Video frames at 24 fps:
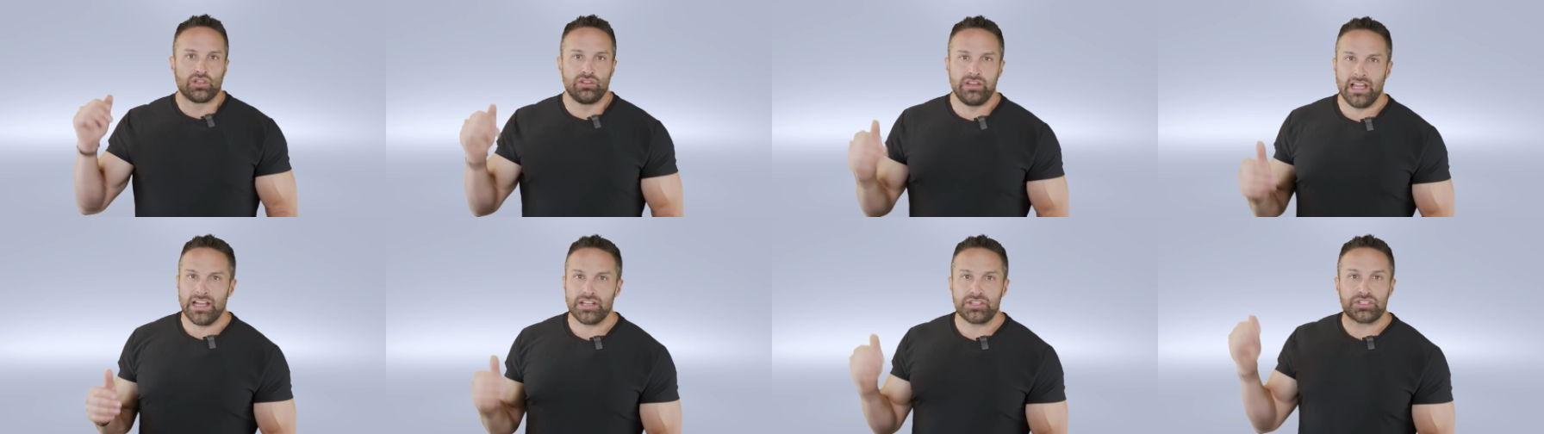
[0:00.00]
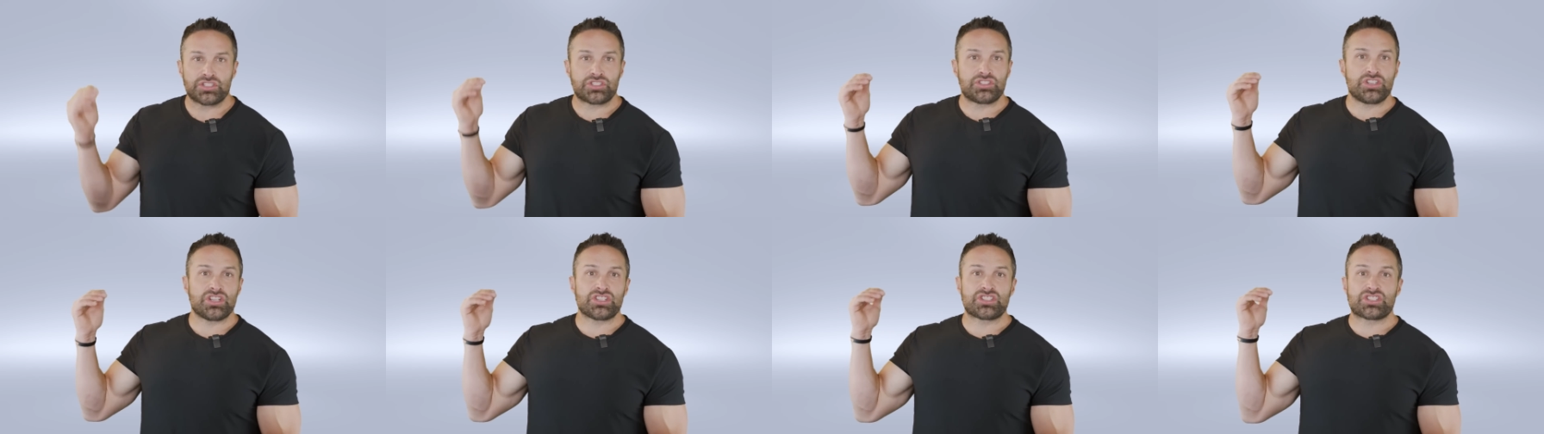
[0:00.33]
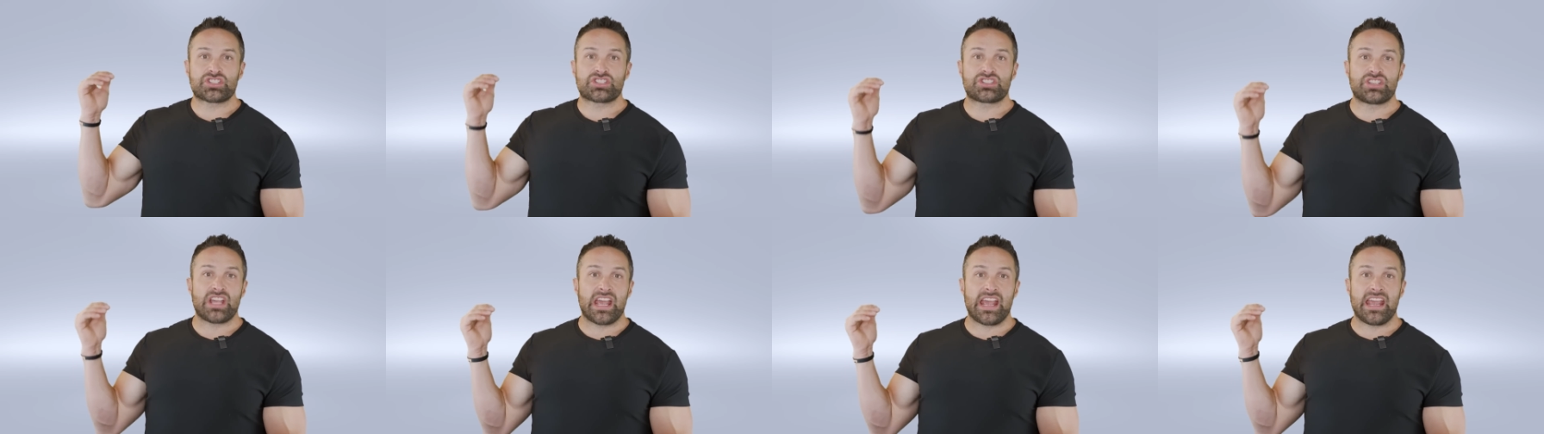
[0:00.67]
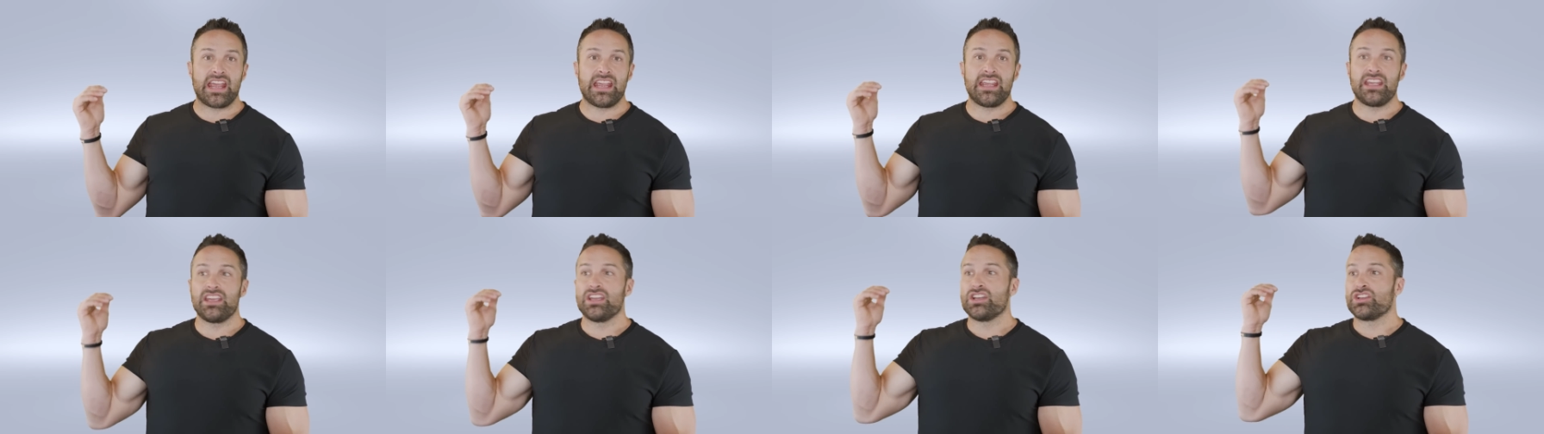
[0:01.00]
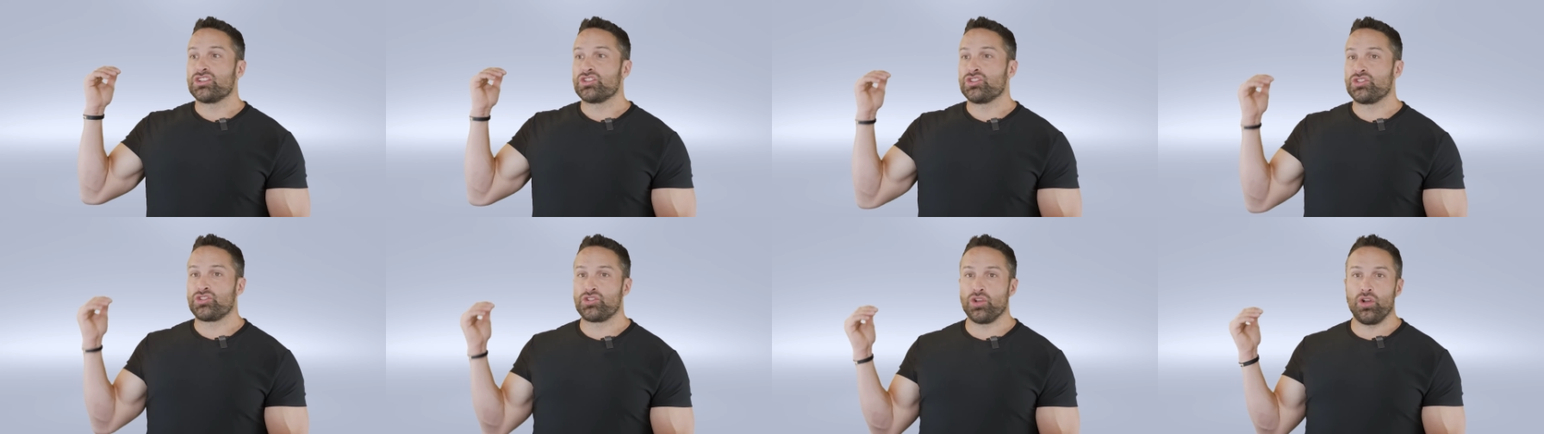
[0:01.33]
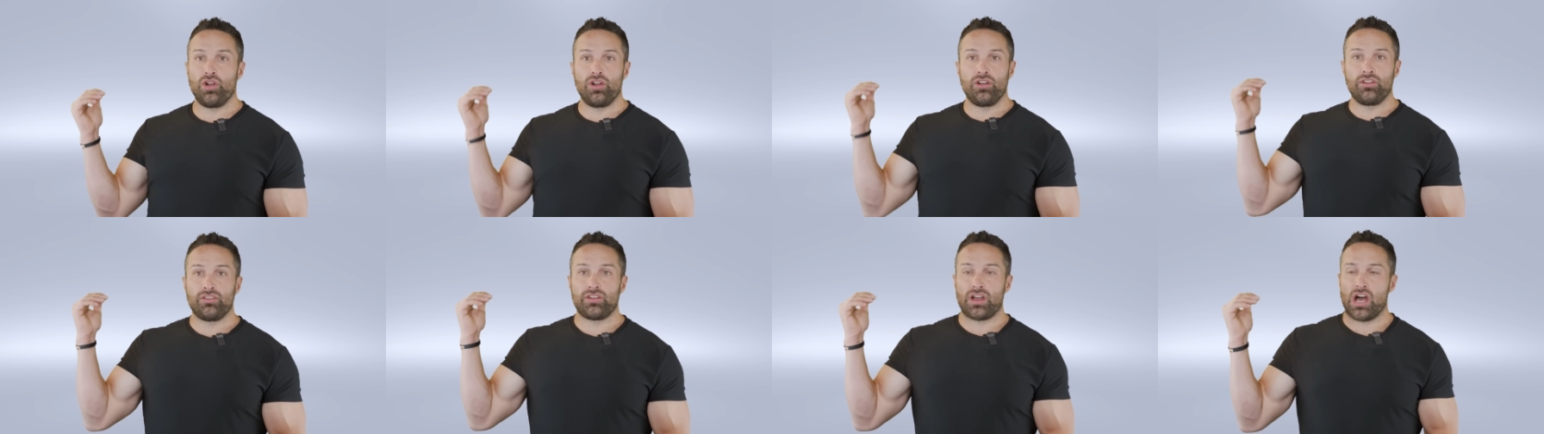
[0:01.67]
Let's just say
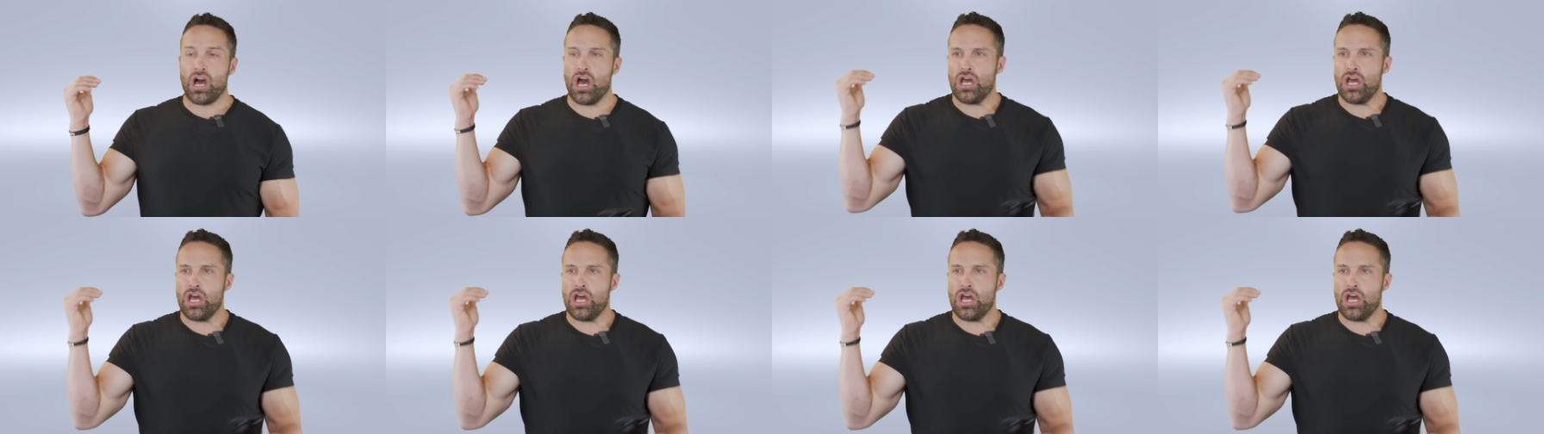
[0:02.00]
Joel